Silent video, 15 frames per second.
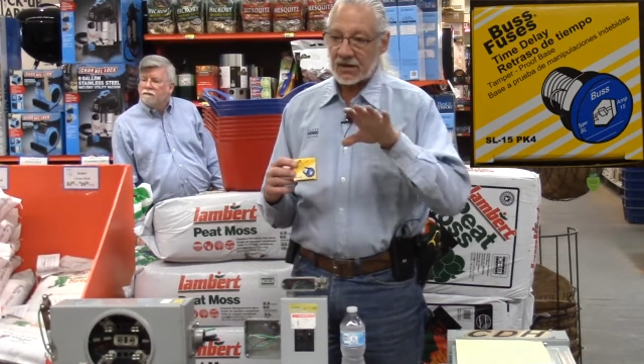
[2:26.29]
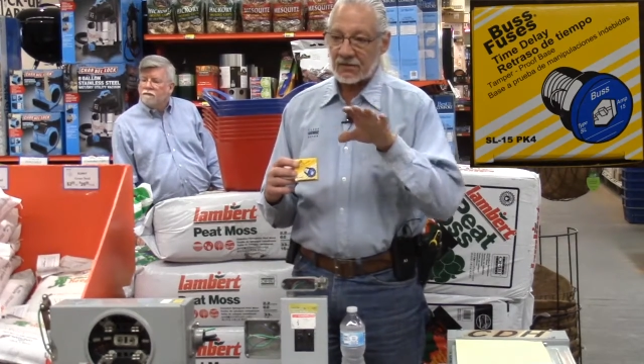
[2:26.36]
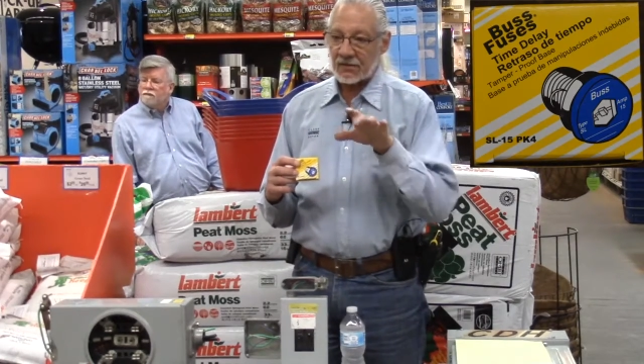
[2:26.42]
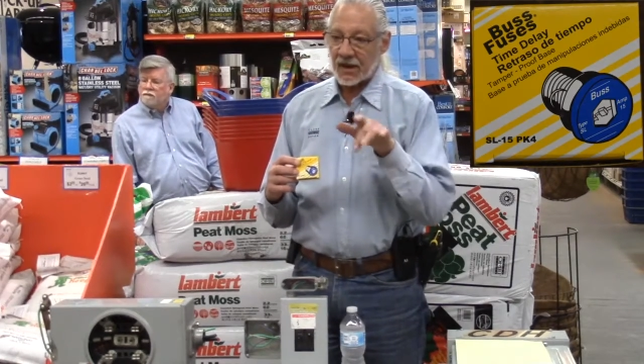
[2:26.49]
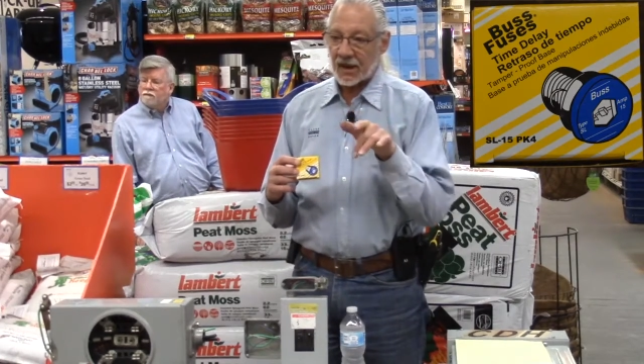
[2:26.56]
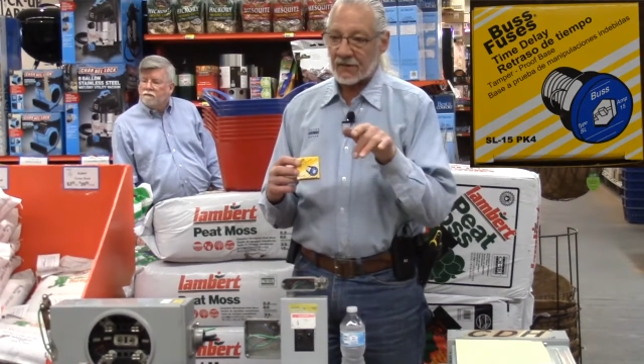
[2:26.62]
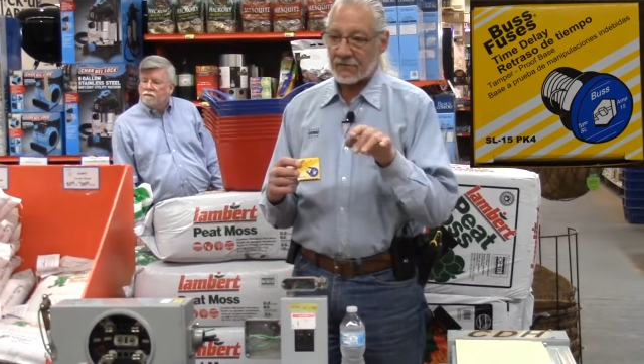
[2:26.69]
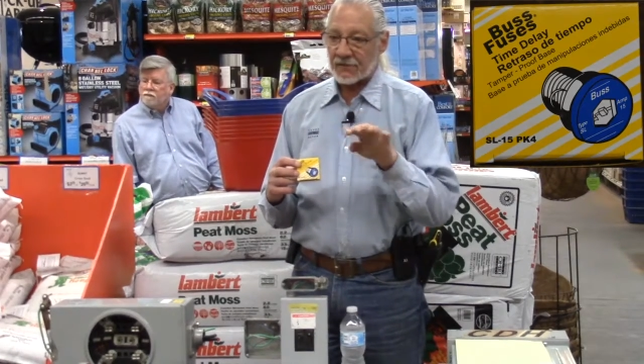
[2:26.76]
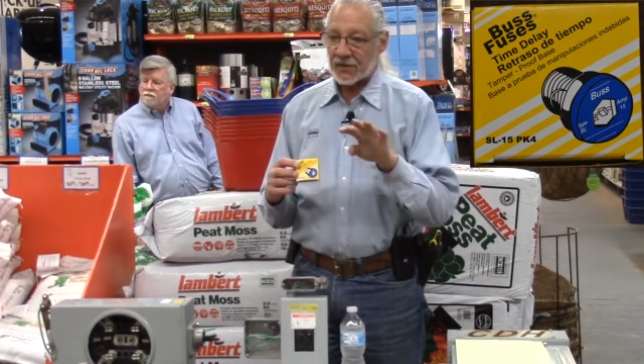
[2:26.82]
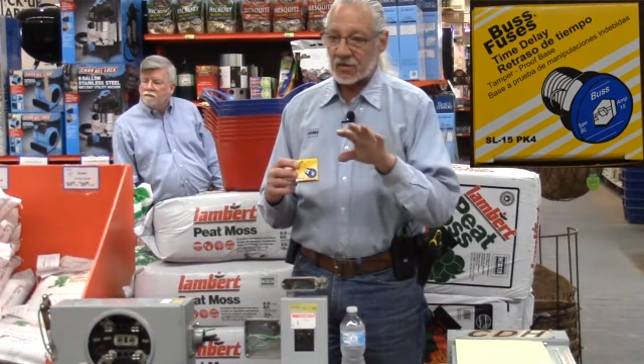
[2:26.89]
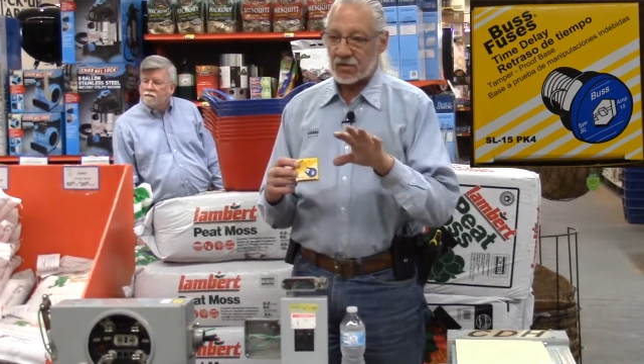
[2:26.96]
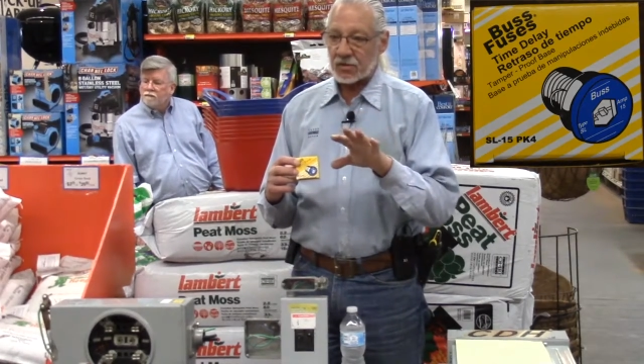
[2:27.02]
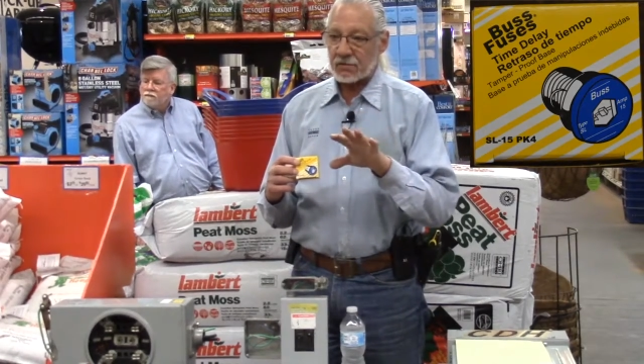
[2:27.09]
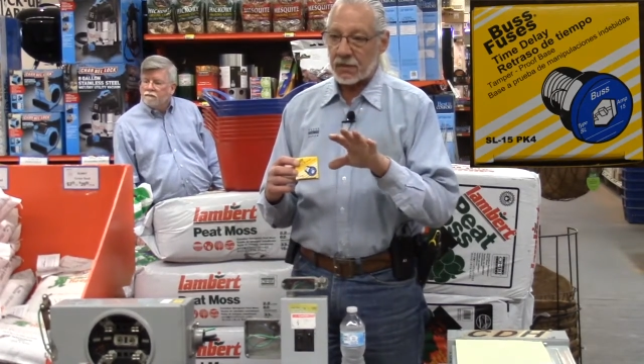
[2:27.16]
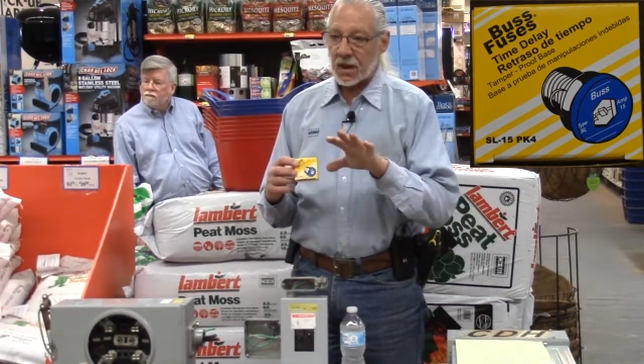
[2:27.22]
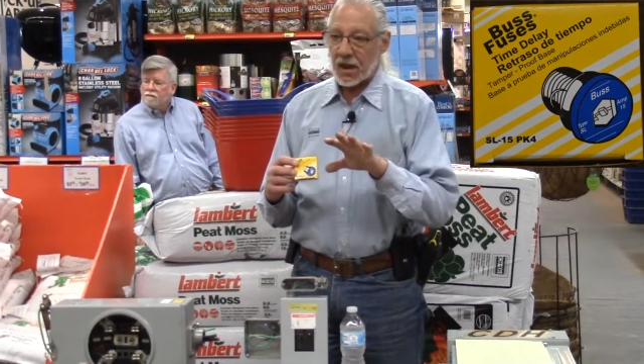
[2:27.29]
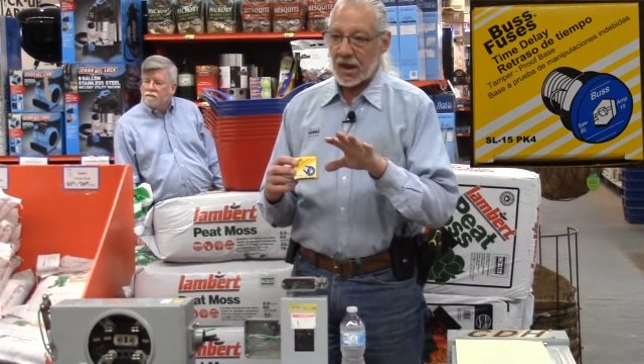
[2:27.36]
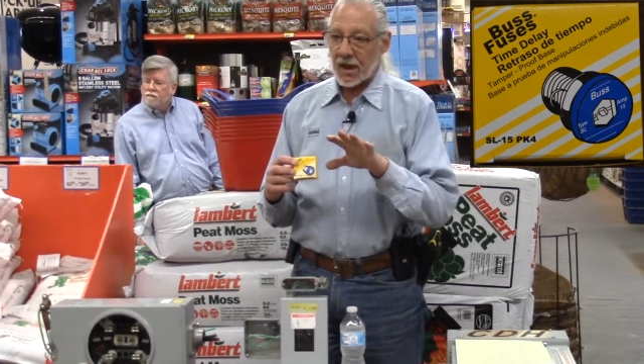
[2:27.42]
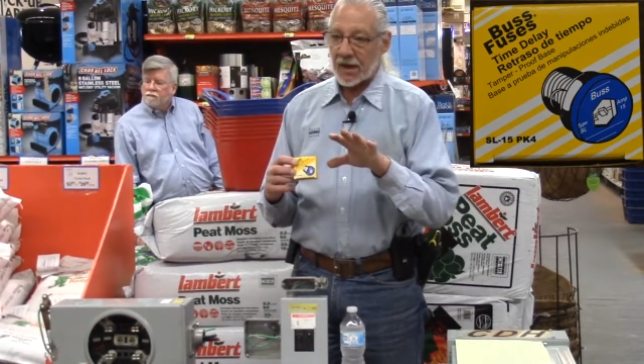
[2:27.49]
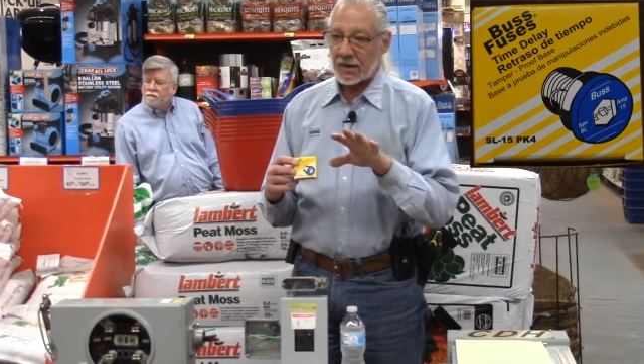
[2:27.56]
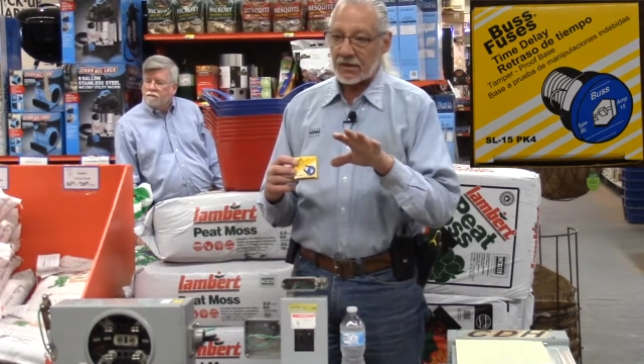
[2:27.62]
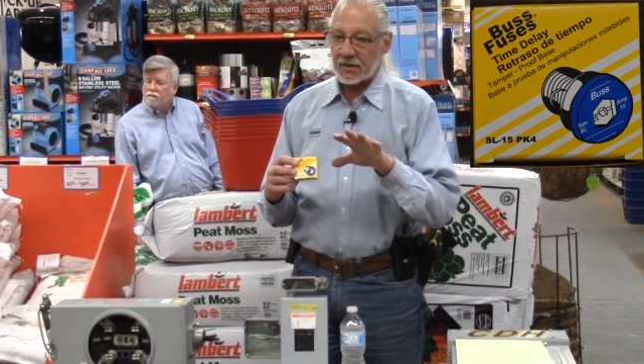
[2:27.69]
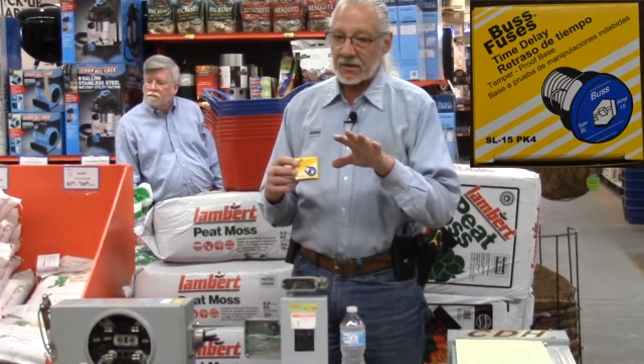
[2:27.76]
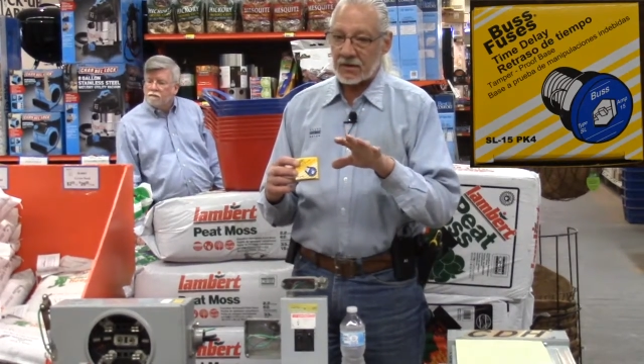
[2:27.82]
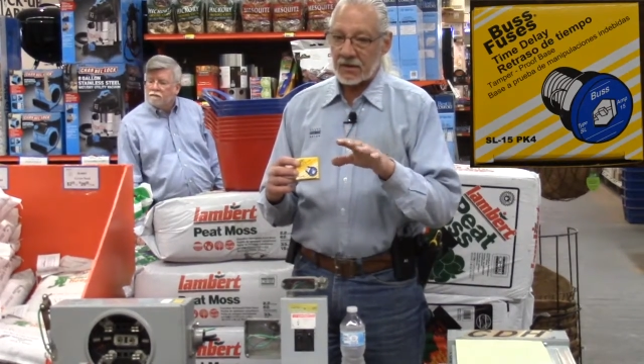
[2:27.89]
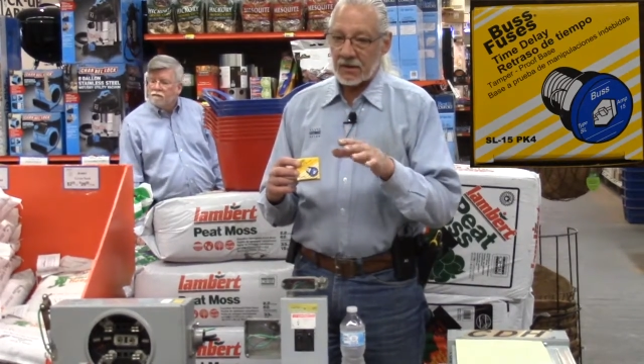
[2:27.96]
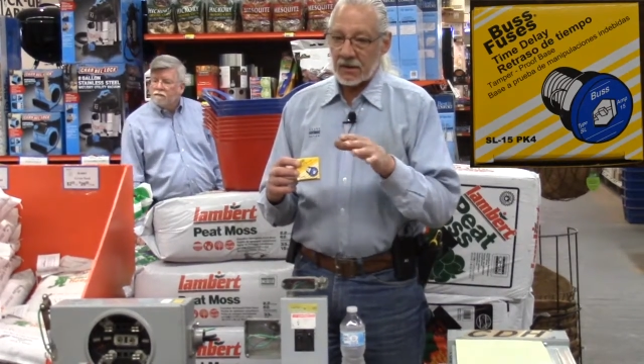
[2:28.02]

in that fuse block